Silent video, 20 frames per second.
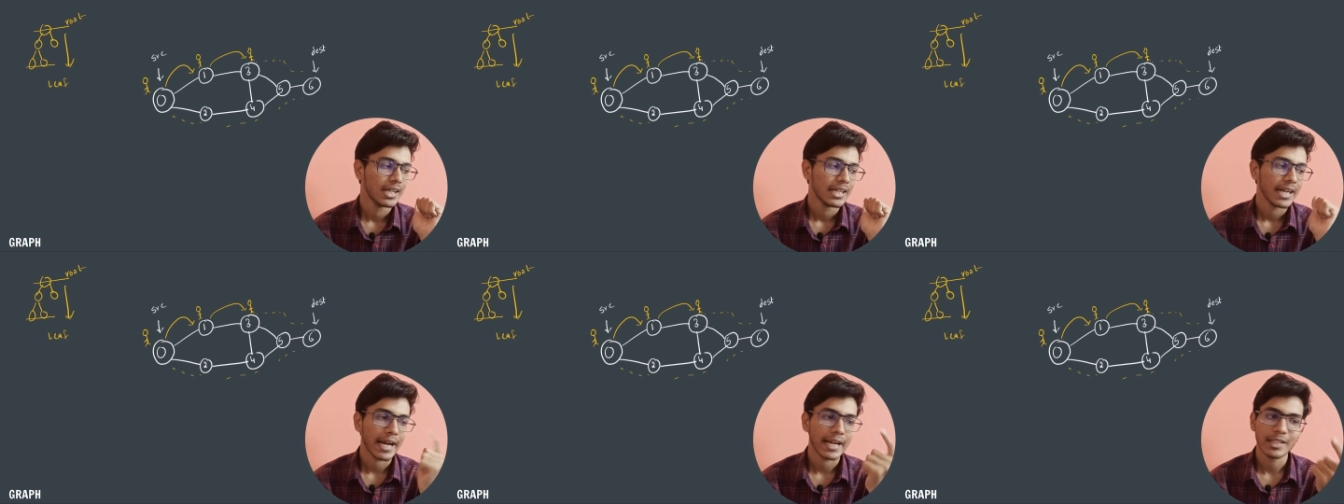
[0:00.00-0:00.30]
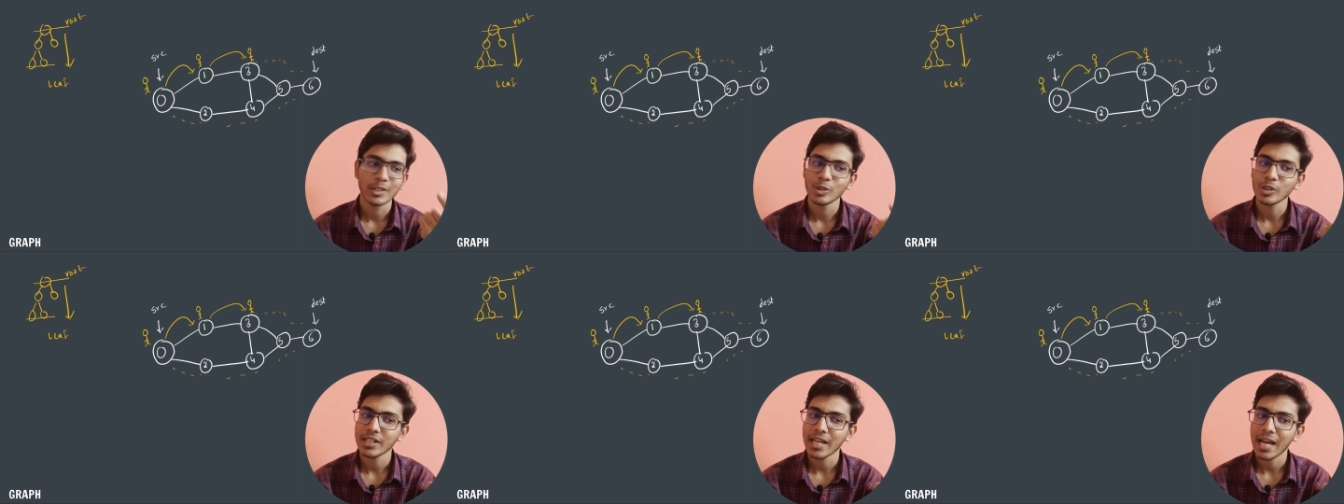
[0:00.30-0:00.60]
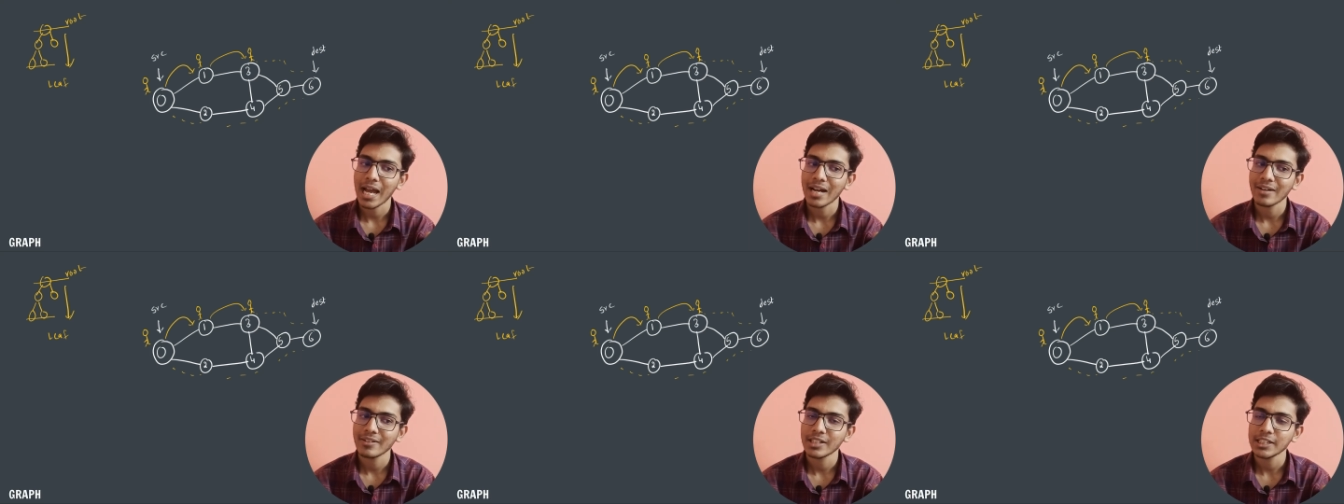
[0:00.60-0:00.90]
I don't
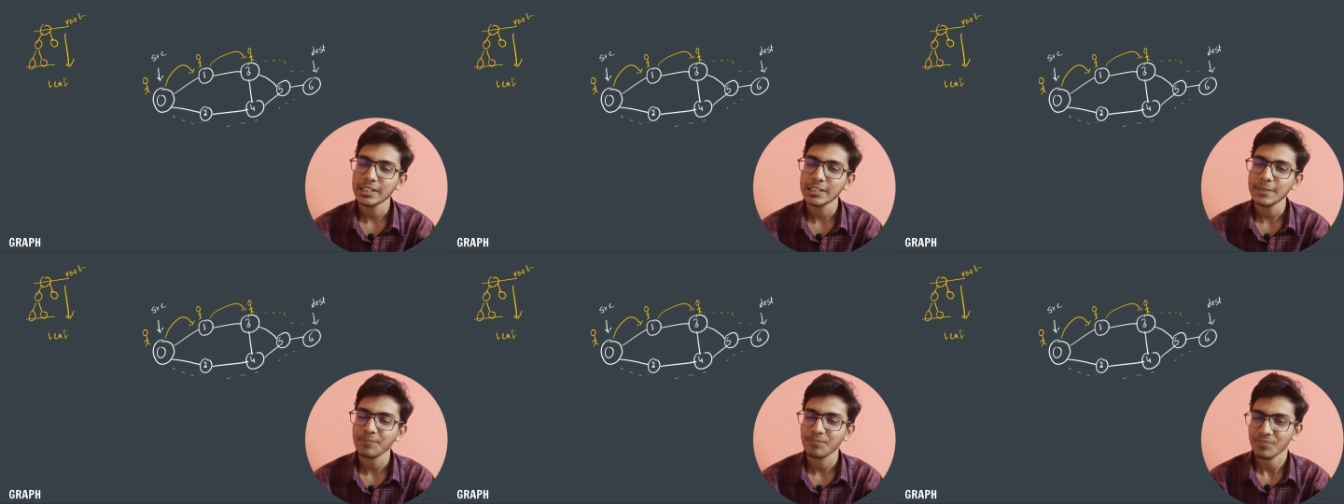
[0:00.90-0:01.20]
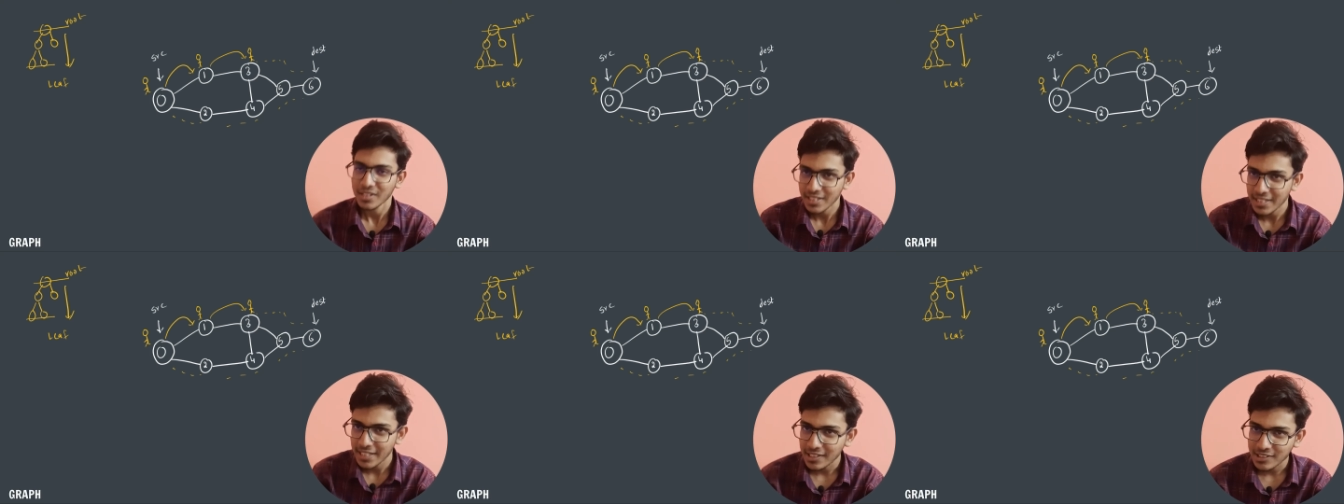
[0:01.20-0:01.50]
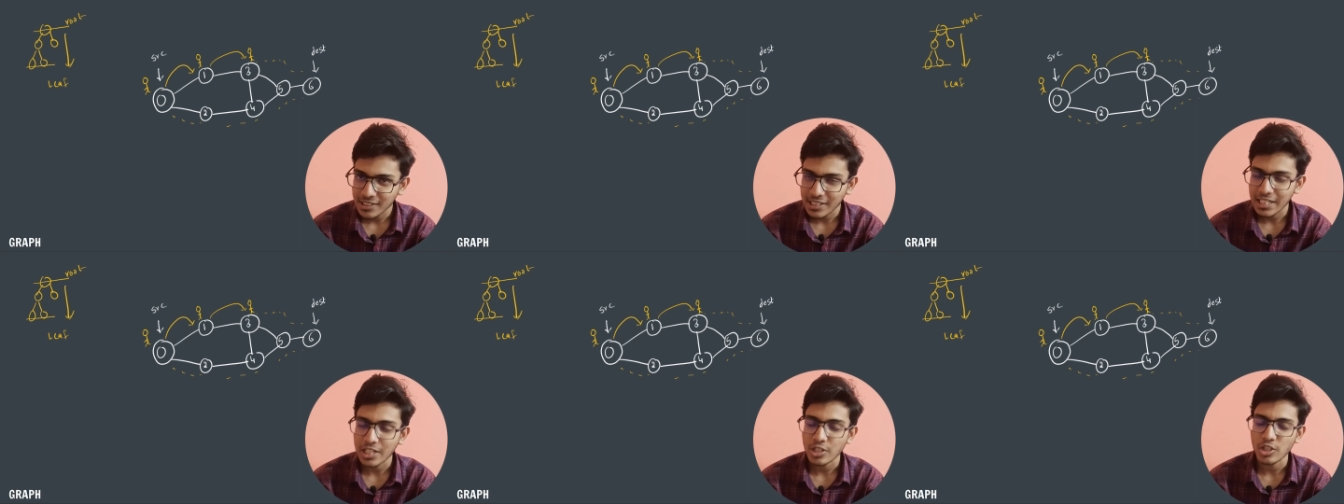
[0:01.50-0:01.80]
have a
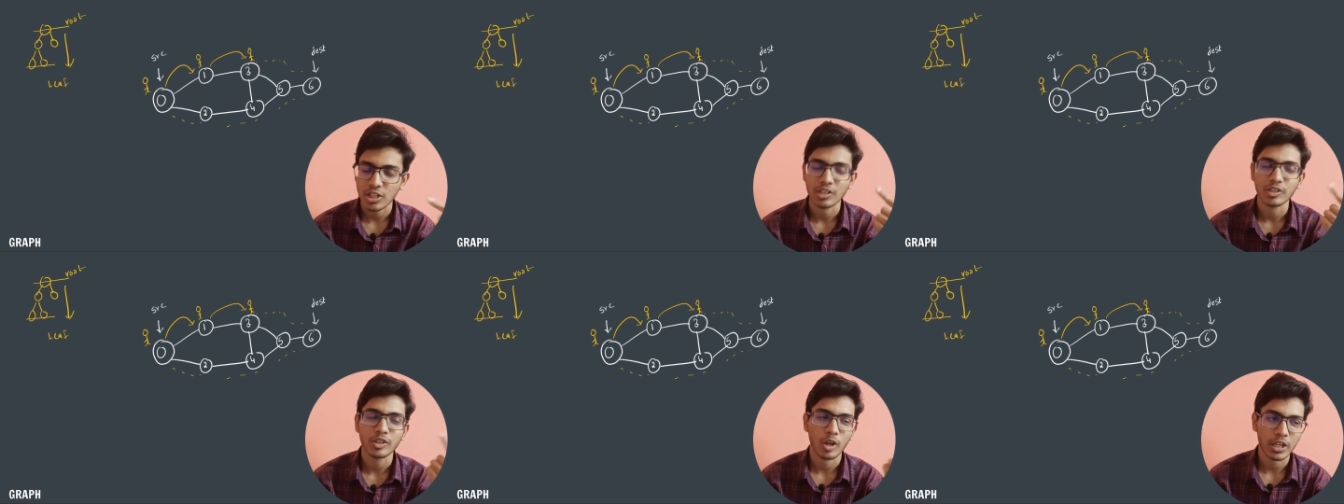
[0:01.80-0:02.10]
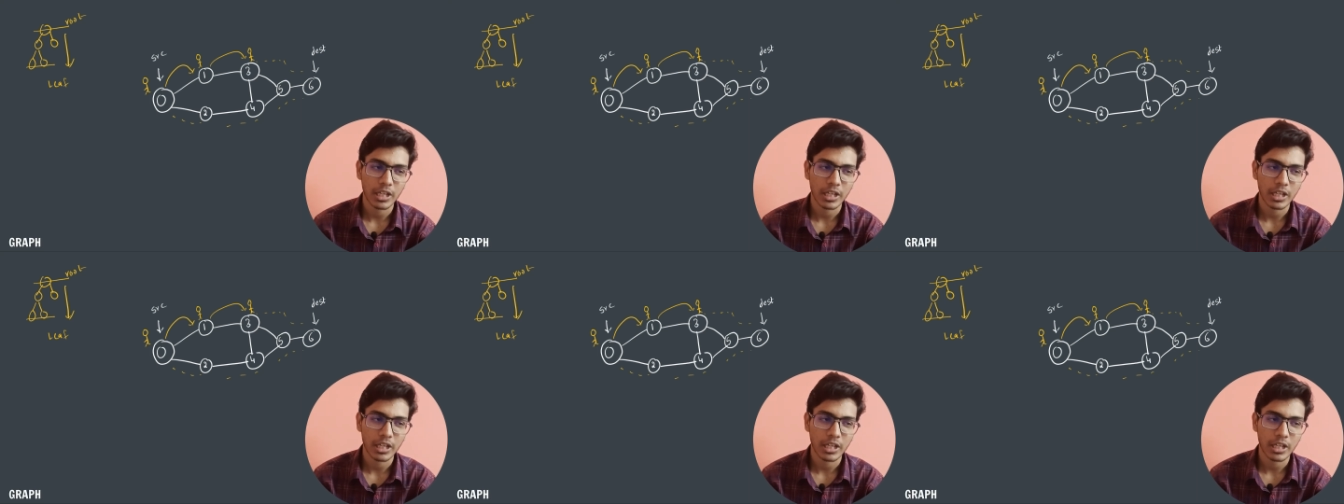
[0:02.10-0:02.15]
destination,